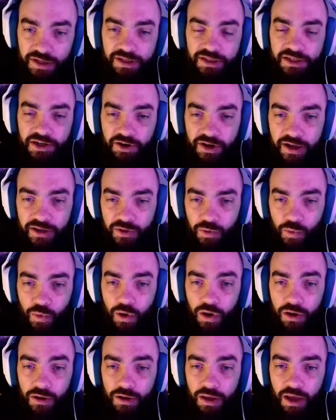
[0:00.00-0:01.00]
He's staring at the
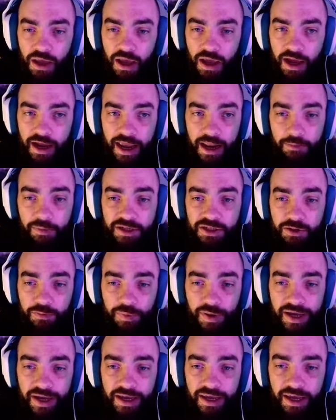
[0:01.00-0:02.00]
wall. Again, Mr.
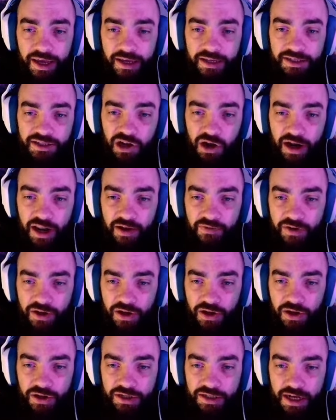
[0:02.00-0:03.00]
Pink is not having
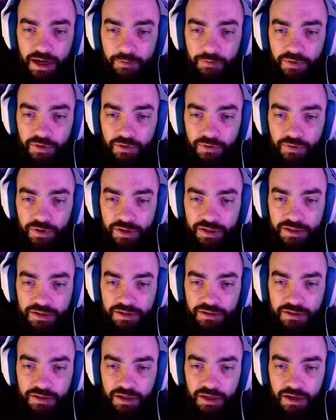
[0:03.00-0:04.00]
a good time through
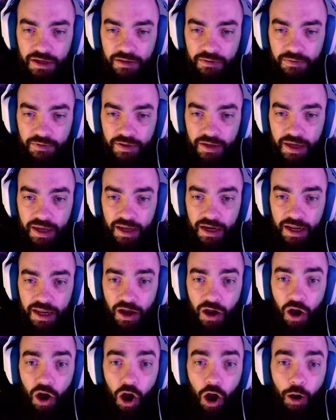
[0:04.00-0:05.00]
this uh, thing, and he,
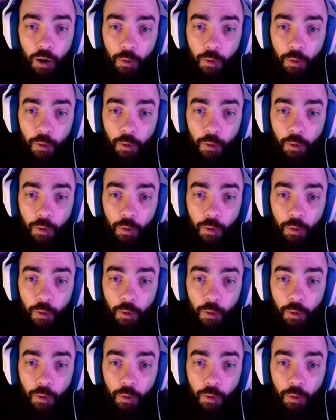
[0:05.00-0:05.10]
al